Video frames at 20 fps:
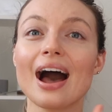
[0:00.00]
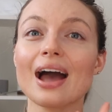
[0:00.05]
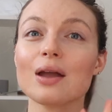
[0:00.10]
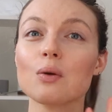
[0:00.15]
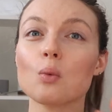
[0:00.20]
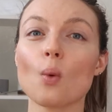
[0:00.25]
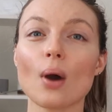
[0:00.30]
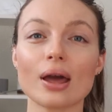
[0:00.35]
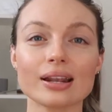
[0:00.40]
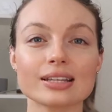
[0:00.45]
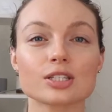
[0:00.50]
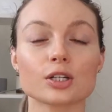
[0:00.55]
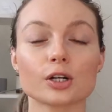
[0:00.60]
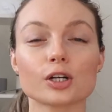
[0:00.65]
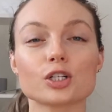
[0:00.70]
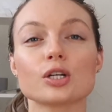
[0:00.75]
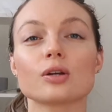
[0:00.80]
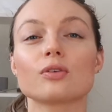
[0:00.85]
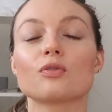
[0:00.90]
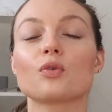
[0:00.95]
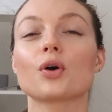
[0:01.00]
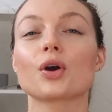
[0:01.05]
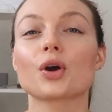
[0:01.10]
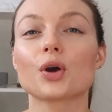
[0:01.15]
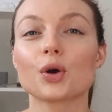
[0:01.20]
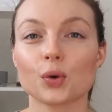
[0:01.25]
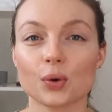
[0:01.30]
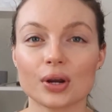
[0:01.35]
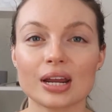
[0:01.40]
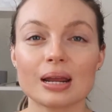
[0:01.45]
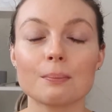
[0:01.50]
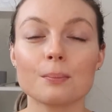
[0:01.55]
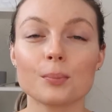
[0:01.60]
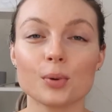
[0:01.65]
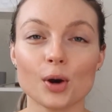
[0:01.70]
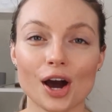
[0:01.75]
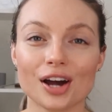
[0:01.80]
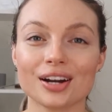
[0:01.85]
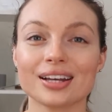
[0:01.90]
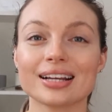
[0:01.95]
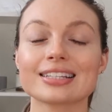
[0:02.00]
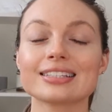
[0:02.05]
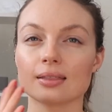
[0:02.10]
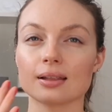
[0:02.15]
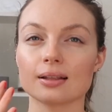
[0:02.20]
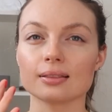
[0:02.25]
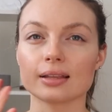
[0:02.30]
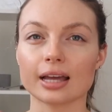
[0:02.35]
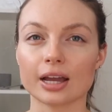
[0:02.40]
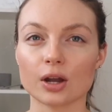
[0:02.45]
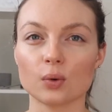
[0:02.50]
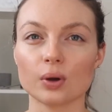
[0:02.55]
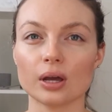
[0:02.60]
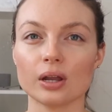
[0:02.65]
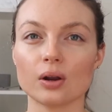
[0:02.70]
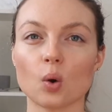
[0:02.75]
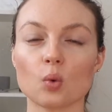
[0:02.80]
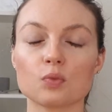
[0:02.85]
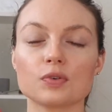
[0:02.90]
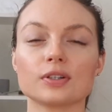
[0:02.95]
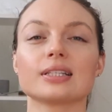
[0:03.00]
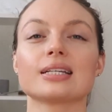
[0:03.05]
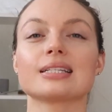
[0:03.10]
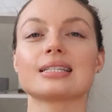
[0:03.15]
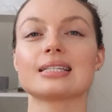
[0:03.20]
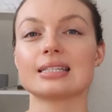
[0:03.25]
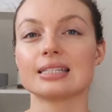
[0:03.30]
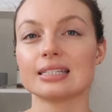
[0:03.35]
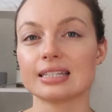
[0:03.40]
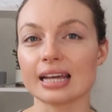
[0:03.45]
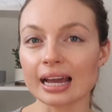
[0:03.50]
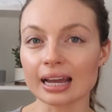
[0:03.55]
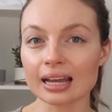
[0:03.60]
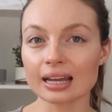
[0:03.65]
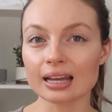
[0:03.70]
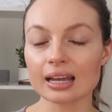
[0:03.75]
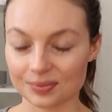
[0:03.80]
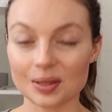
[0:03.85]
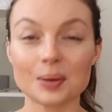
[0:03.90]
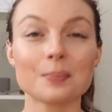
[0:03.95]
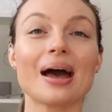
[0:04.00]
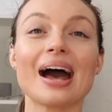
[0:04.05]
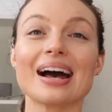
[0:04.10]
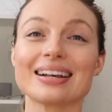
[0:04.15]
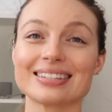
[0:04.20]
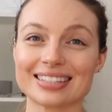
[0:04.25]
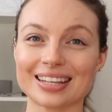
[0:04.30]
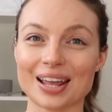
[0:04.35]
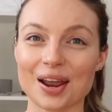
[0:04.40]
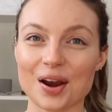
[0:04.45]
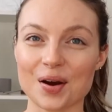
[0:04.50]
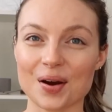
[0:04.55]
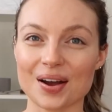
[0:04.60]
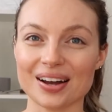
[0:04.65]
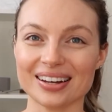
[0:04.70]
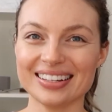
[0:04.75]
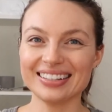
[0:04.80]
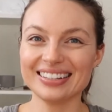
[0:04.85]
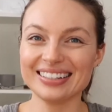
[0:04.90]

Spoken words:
I went searching for cream products, the liquid over the stick, the mascara.